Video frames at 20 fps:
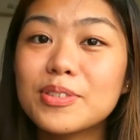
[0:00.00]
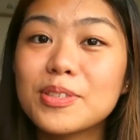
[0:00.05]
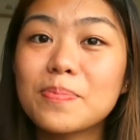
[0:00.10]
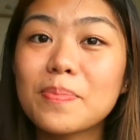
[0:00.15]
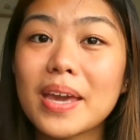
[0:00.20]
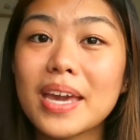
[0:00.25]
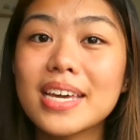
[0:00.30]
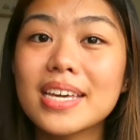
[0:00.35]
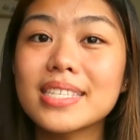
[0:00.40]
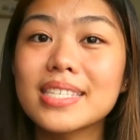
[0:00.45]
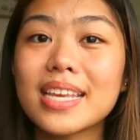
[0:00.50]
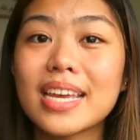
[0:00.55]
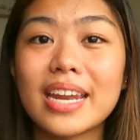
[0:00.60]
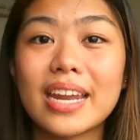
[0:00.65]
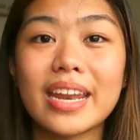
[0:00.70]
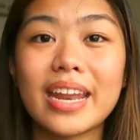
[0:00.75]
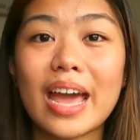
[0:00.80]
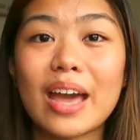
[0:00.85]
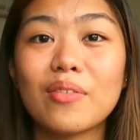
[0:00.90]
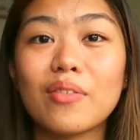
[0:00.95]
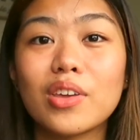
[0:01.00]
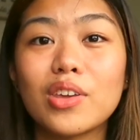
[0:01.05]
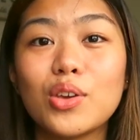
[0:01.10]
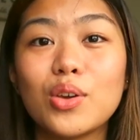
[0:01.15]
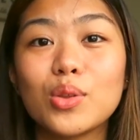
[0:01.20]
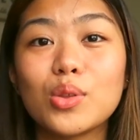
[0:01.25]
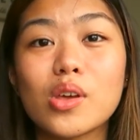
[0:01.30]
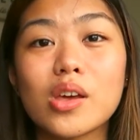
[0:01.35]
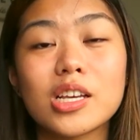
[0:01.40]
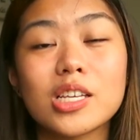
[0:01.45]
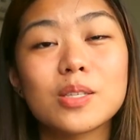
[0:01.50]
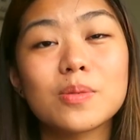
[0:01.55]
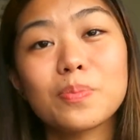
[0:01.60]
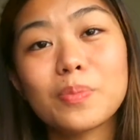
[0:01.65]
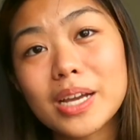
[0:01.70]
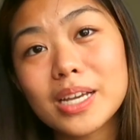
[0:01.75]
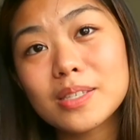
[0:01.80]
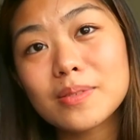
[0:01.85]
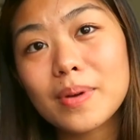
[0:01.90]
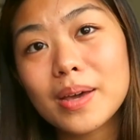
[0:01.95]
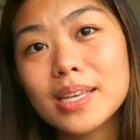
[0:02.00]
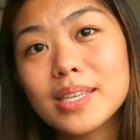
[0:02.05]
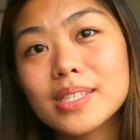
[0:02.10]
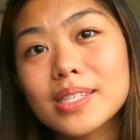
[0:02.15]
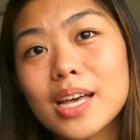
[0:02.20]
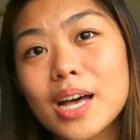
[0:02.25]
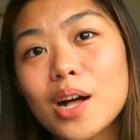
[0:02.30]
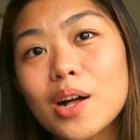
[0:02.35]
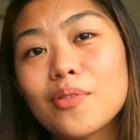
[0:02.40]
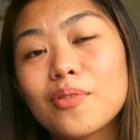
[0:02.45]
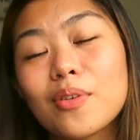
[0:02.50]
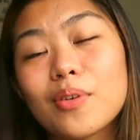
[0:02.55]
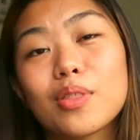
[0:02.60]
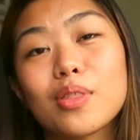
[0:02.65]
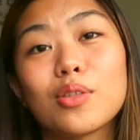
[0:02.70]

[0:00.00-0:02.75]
space and an avenue to express myself